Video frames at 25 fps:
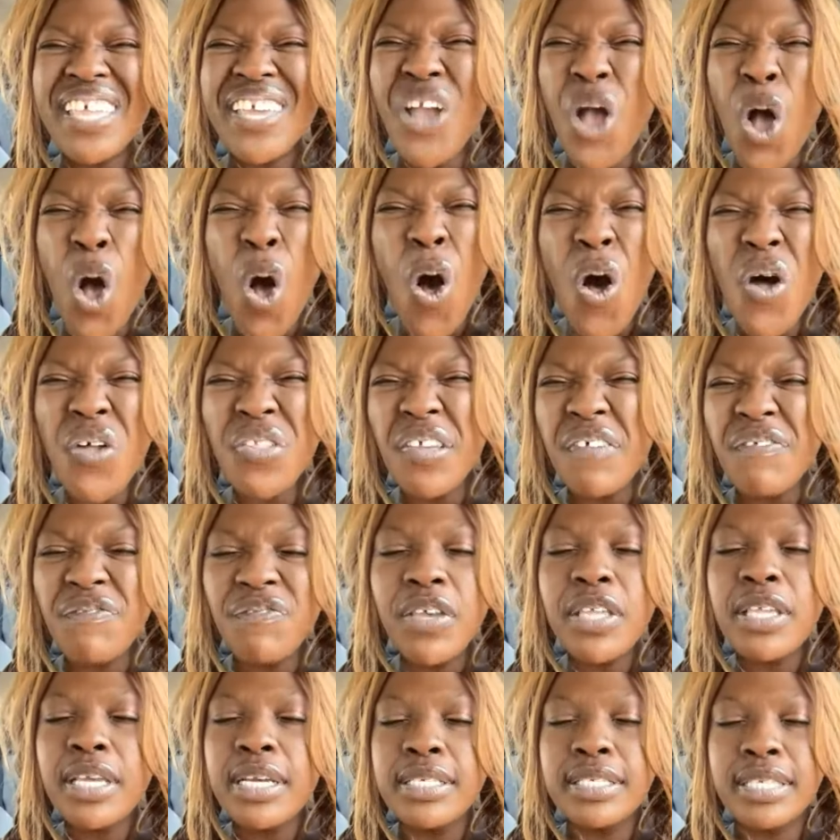feeling all
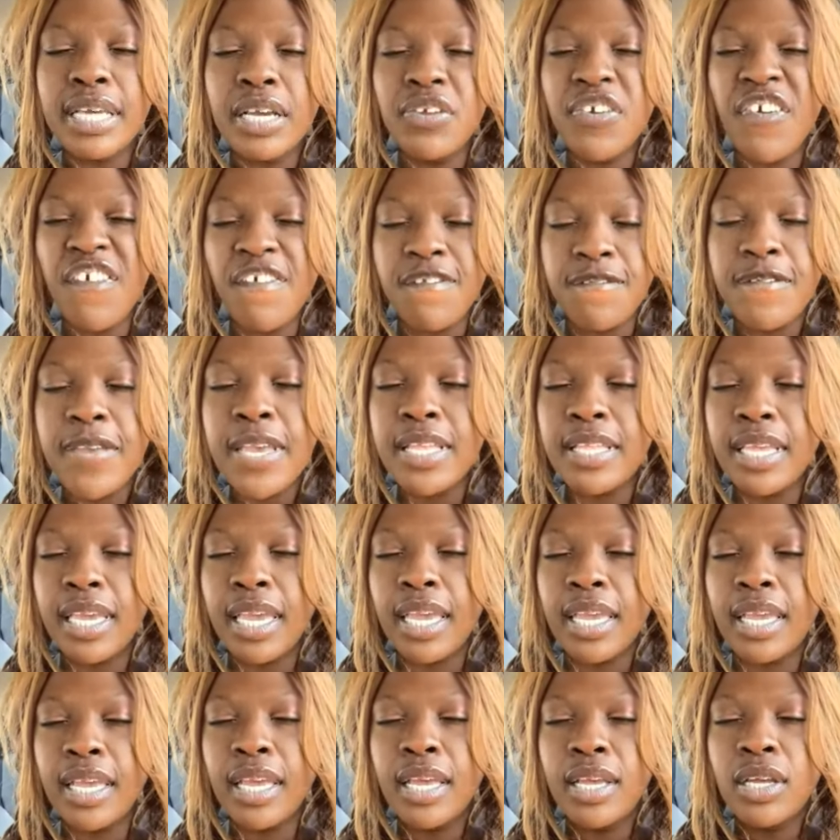the feelings that you're
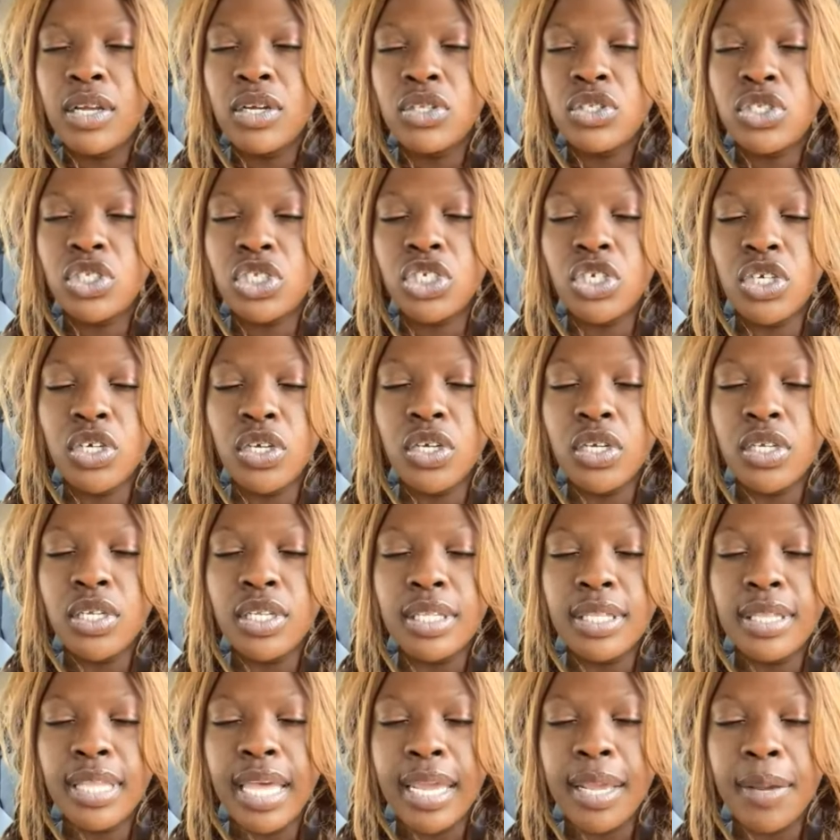feeling
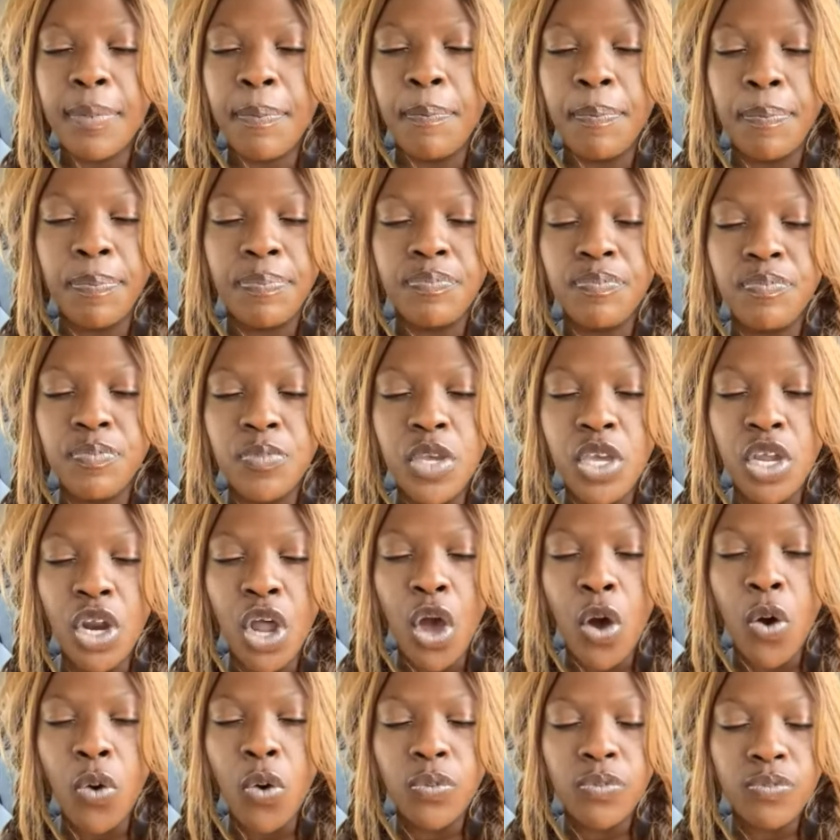to, like,
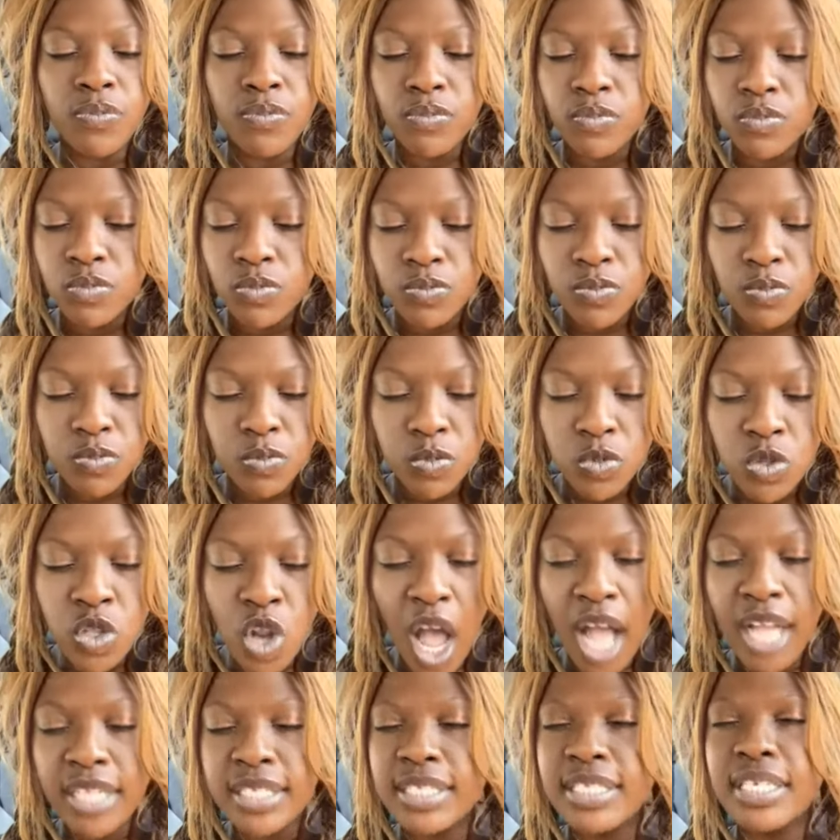you know,
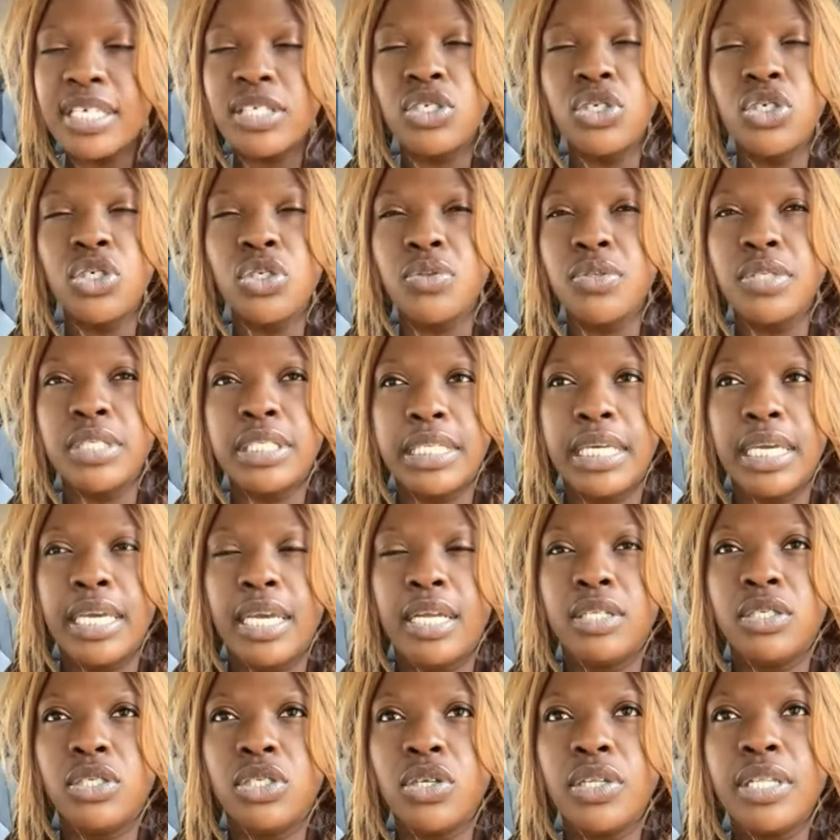not stick to your
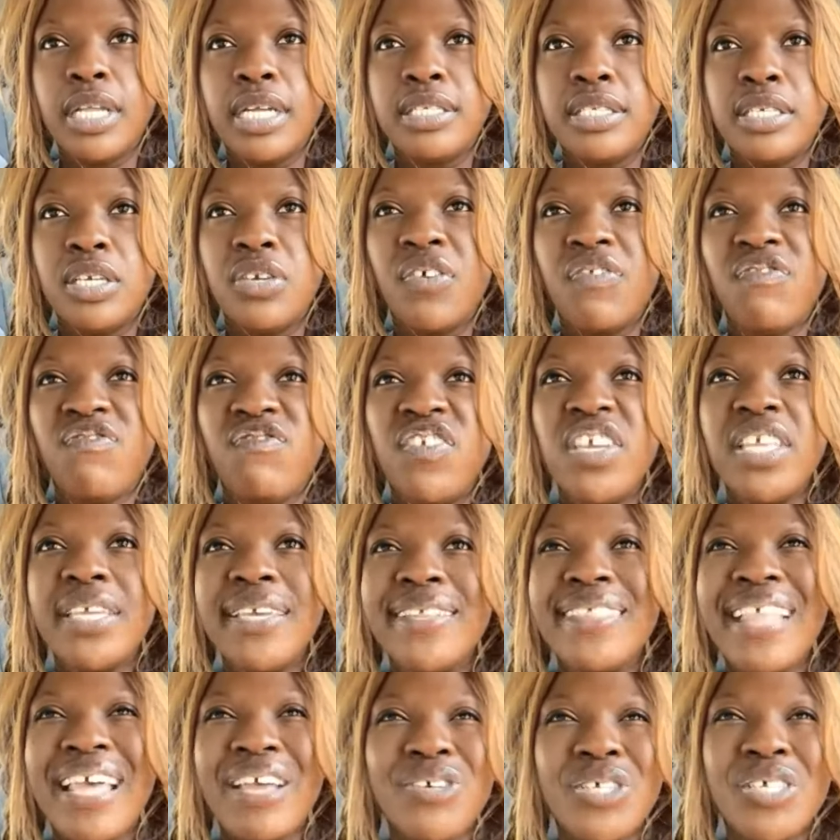routine. So let's say you're
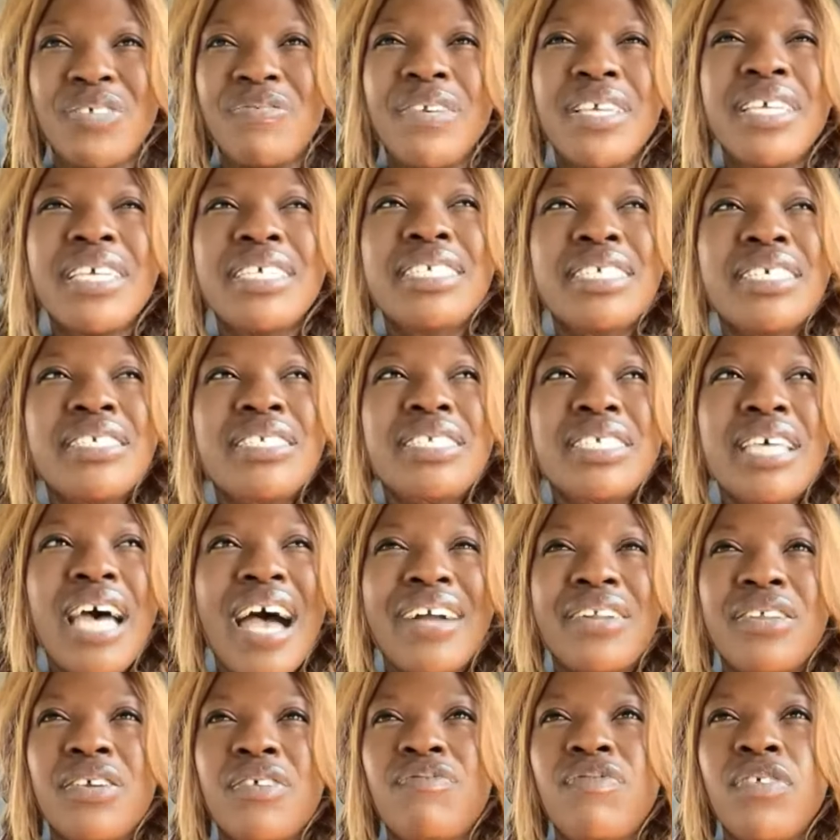feeling those feelings
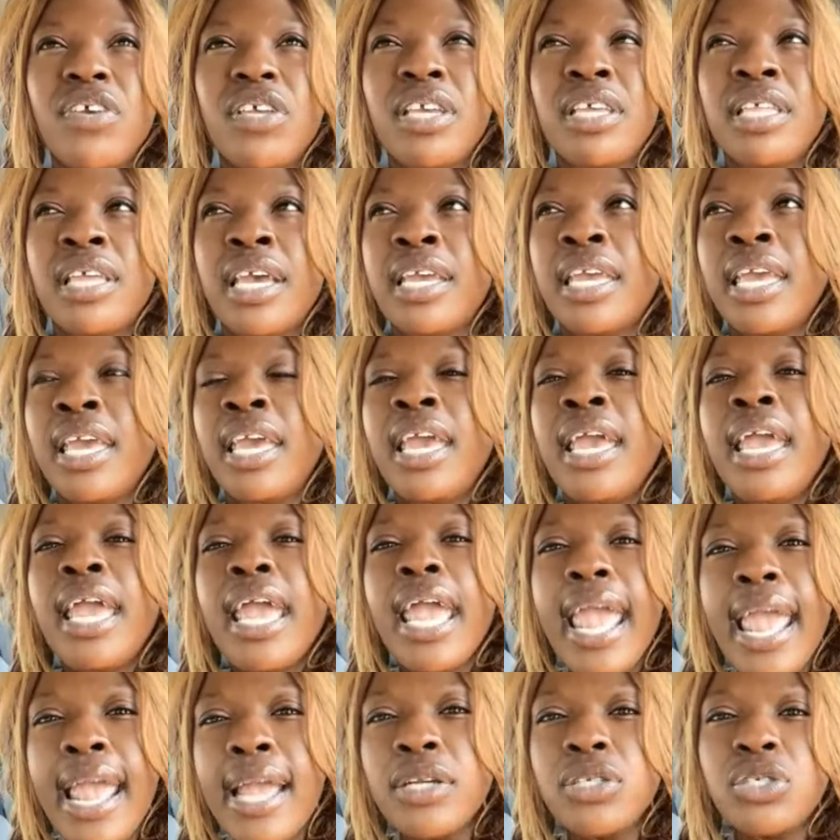inside. You're feeling like
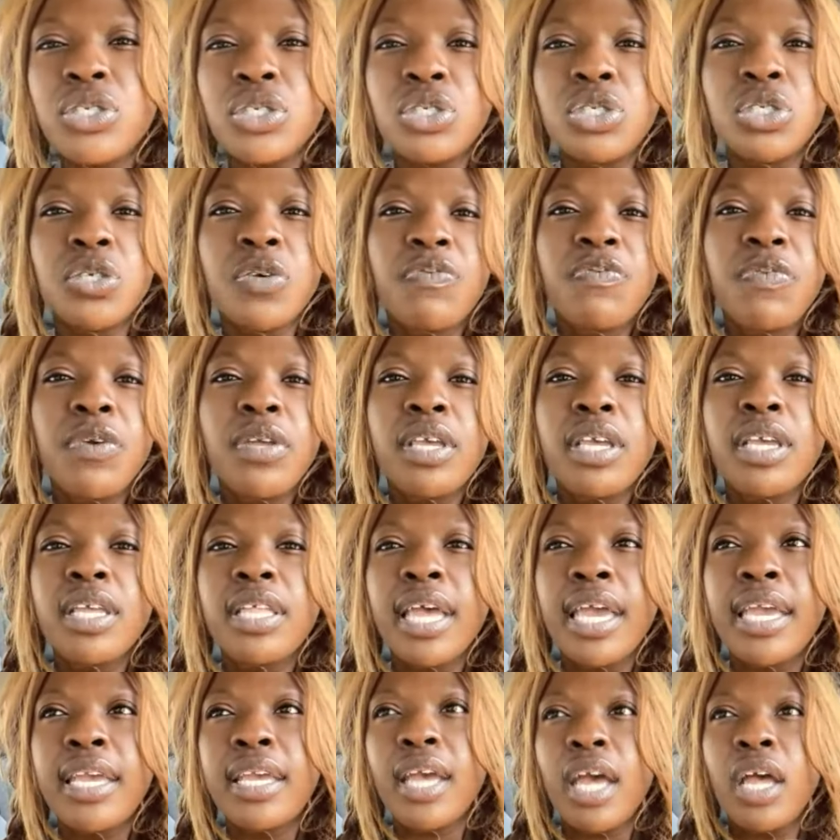anxious, you're
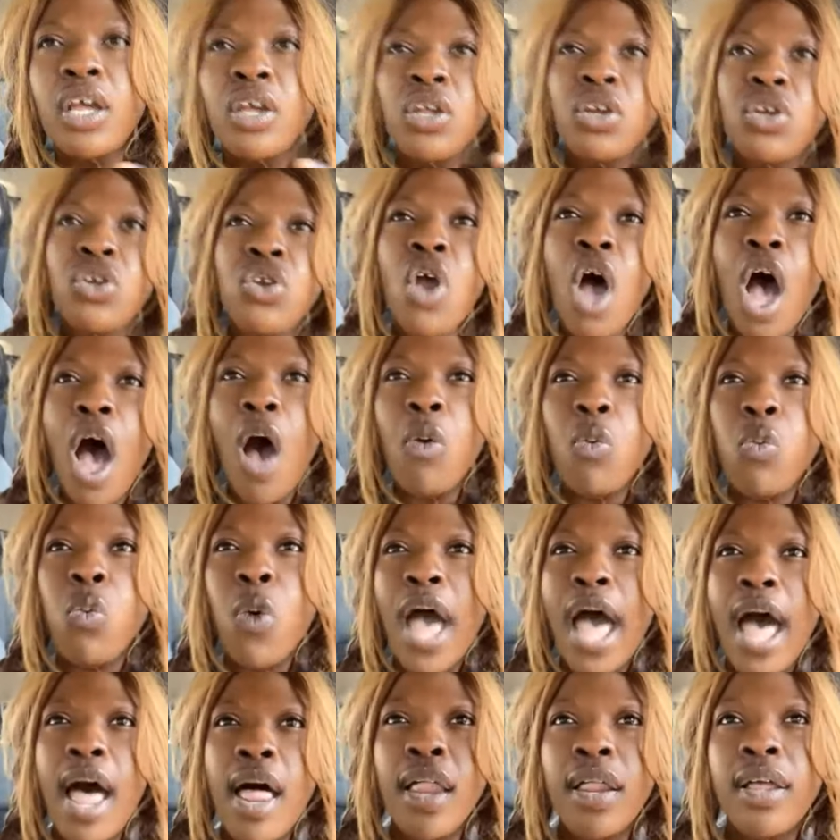feeling like
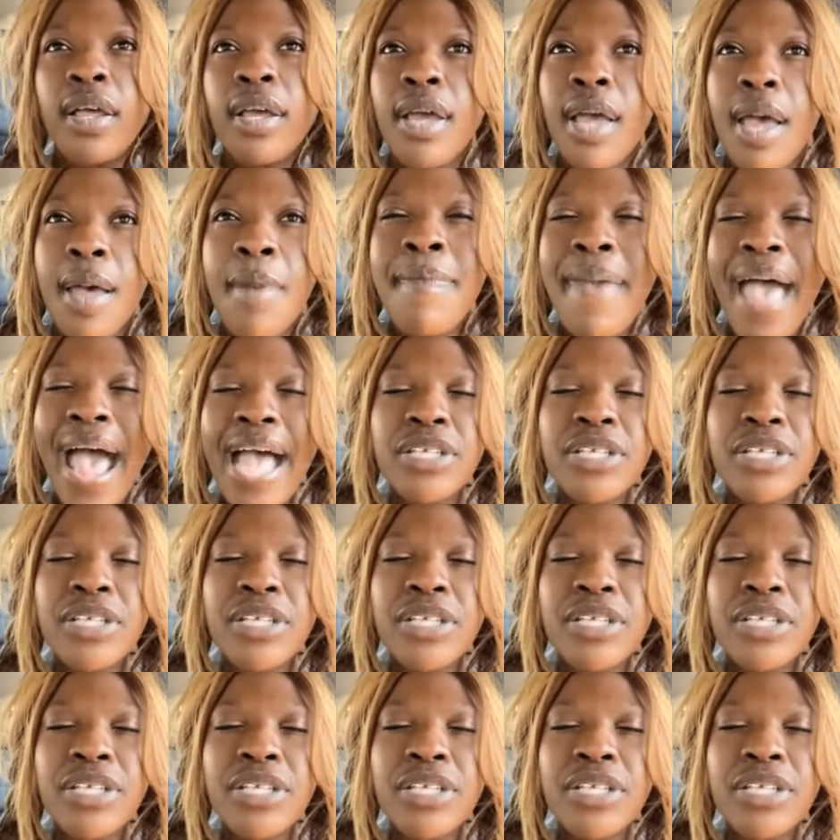not well.